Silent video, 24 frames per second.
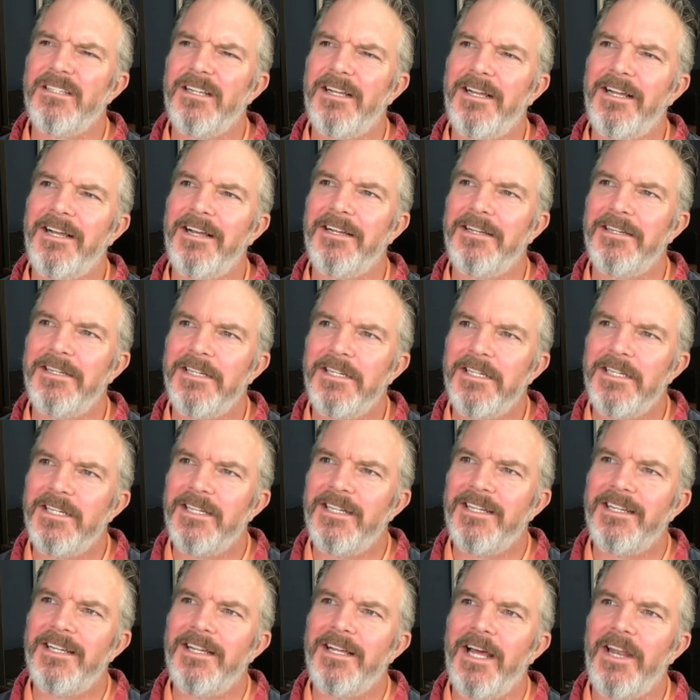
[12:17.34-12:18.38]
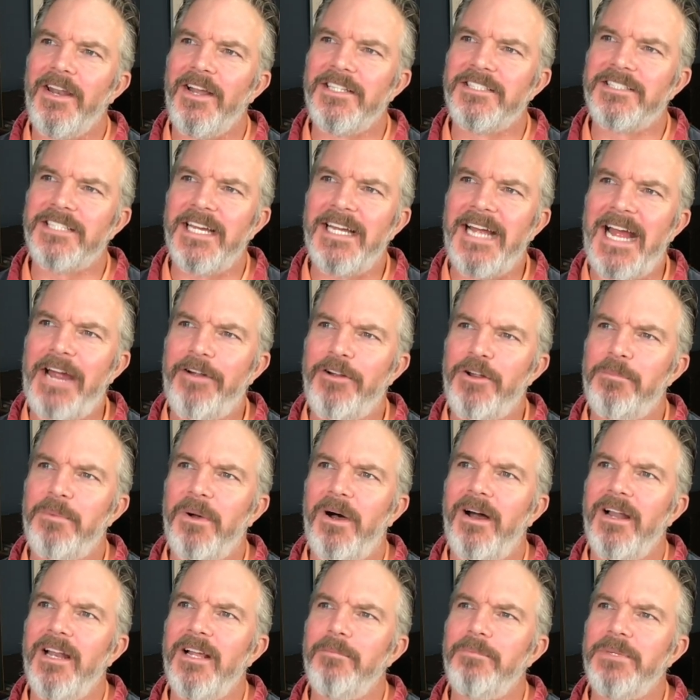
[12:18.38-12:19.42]
And I say Harrier
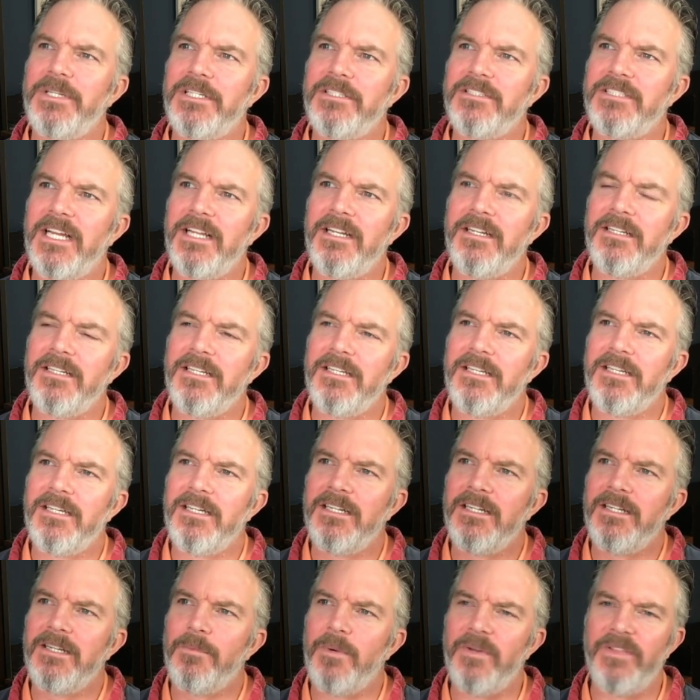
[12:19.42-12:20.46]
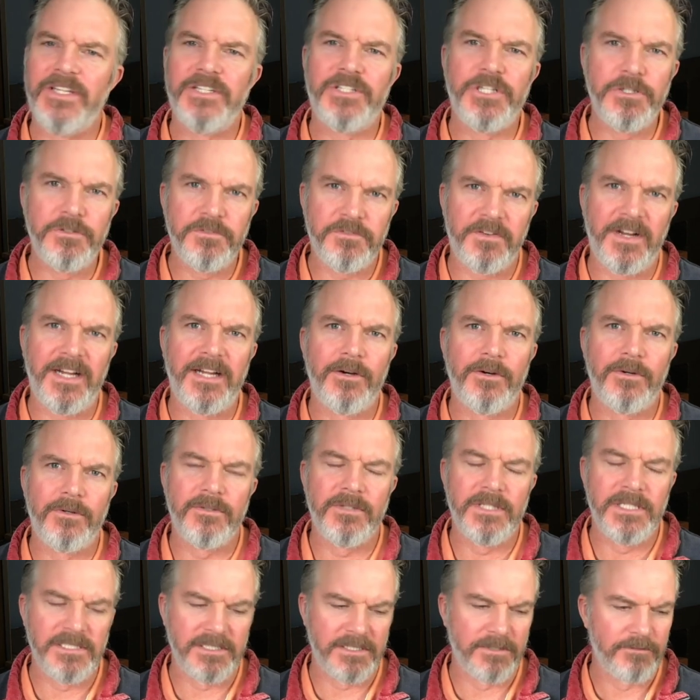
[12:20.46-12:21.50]
pilot because then when they do fail,
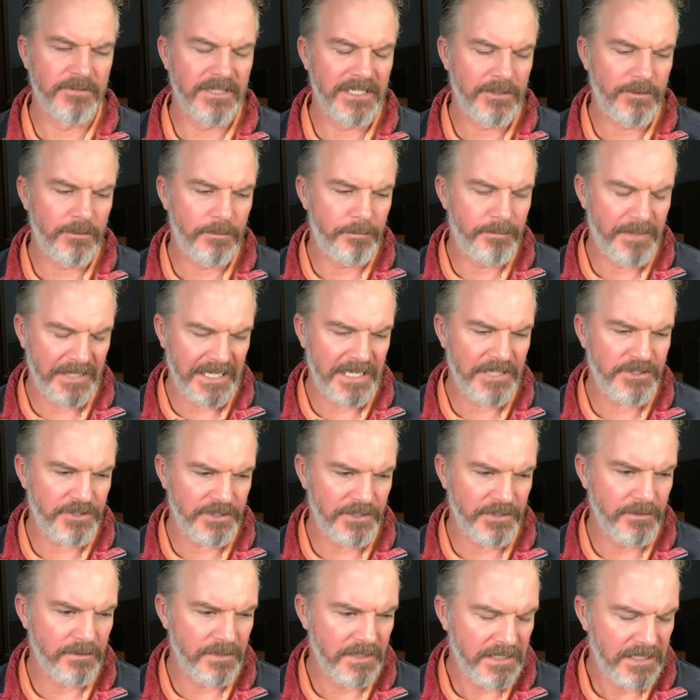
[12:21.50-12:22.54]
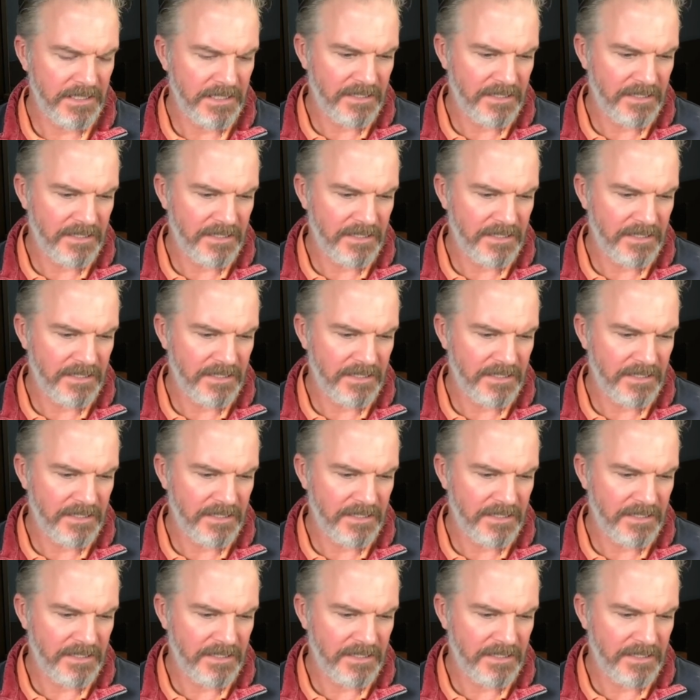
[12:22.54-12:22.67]
it's a real big issue.